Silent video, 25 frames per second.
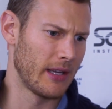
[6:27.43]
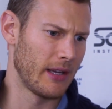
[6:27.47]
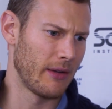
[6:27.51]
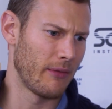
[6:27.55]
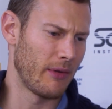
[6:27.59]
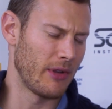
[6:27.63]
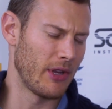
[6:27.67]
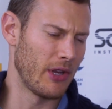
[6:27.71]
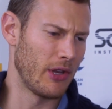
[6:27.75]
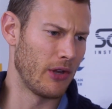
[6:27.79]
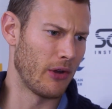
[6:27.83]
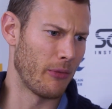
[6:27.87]

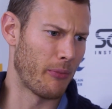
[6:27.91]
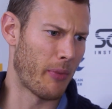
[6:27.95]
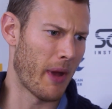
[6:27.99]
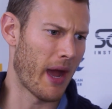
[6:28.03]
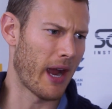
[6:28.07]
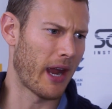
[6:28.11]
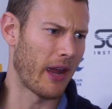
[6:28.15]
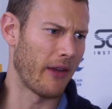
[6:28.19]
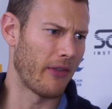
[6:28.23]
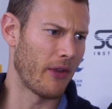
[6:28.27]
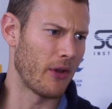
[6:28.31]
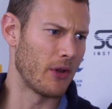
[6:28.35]
when you look
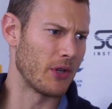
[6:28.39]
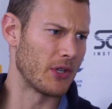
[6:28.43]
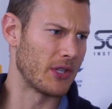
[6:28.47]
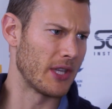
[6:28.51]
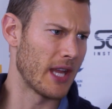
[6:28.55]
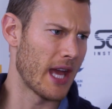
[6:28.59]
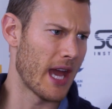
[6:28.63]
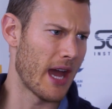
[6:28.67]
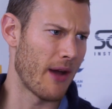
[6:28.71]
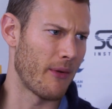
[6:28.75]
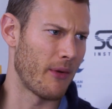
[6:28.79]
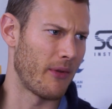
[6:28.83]
back at those
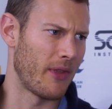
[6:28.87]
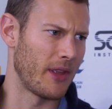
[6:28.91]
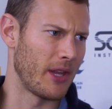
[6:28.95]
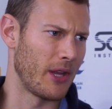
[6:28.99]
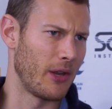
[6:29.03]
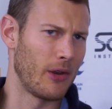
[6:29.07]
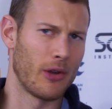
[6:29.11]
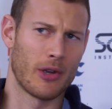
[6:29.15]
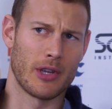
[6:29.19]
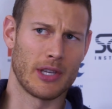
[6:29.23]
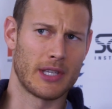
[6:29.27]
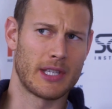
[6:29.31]
now, and then
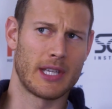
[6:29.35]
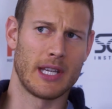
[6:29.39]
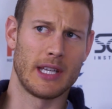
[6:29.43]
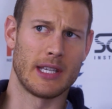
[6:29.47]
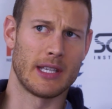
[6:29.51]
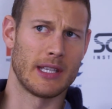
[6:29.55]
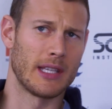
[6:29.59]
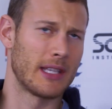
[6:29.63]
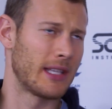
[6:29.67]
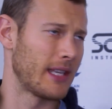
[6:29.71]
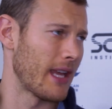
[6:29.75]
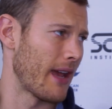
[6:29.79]
you look at
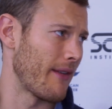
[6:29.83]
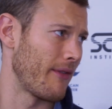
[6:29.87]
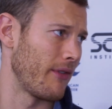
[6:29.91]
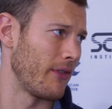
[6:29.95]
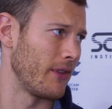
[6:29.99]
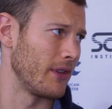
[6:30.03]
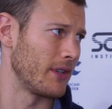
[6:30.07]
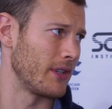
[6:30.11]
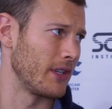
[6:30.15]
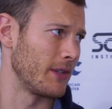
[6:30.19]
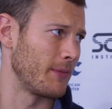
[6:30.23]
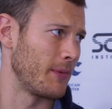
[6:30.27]
season 7
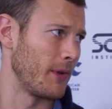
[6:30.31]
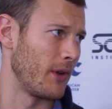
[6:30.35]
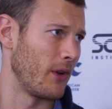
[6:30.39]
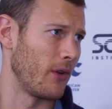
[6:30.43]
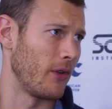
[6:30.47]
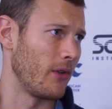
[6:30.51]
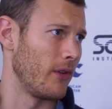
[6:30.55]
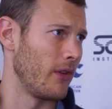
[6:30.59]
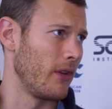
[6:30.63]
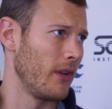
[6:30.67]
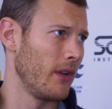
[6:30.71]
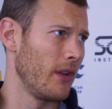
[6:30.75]
that's just been
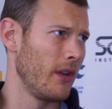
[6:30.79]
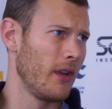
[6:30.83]
on,